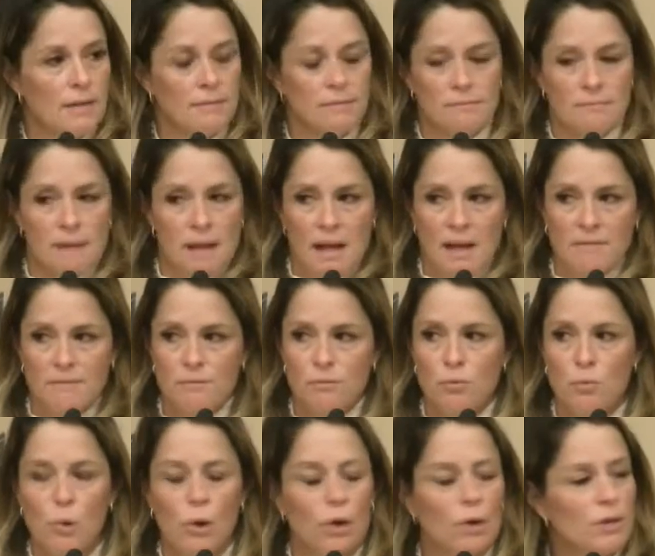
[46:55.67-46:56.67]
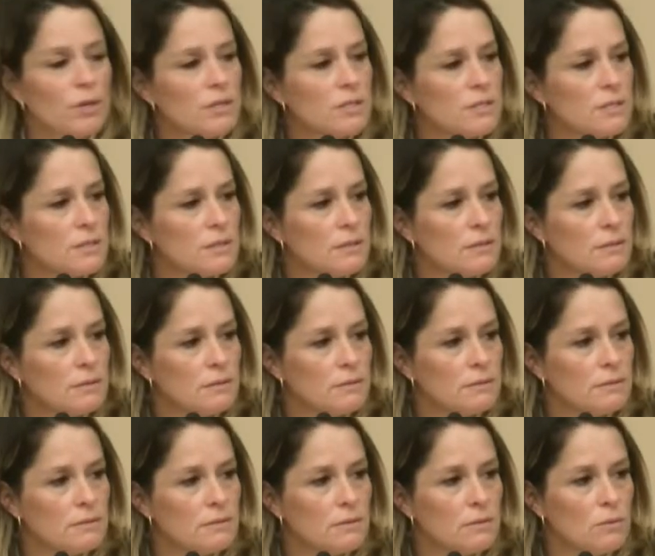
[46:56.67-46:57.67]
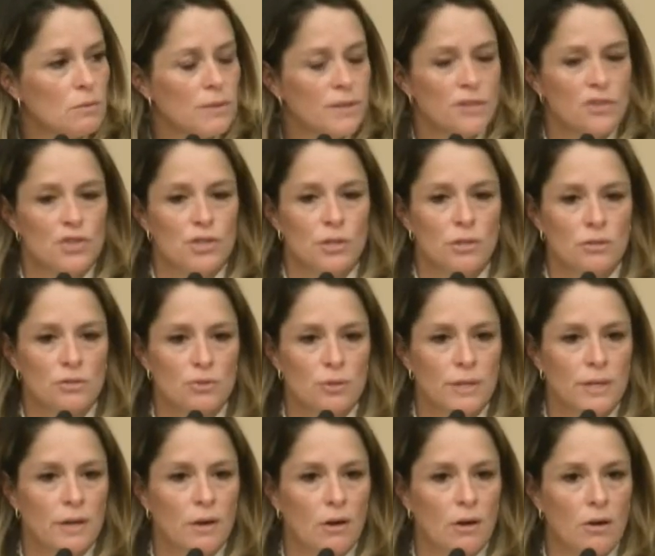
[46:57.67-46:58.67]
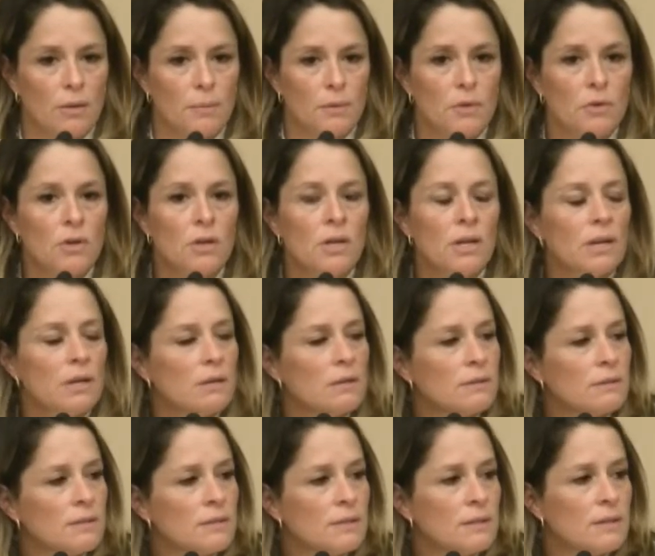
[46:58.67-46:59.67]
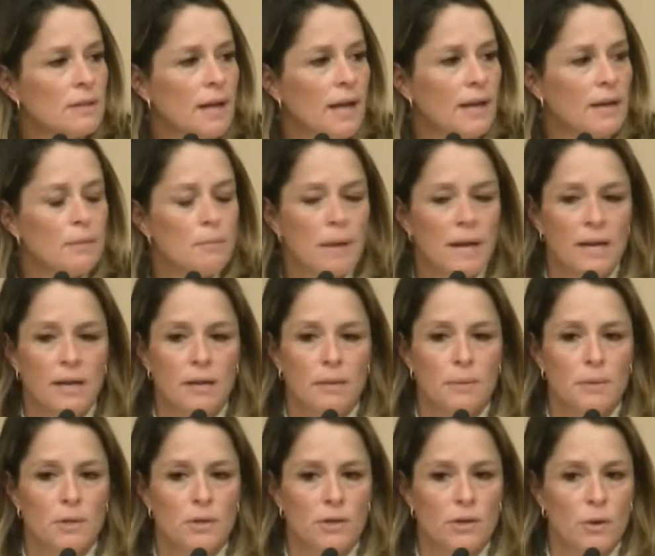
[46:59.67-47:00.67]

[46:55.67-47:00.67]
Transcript: have worked with children in our community and in many community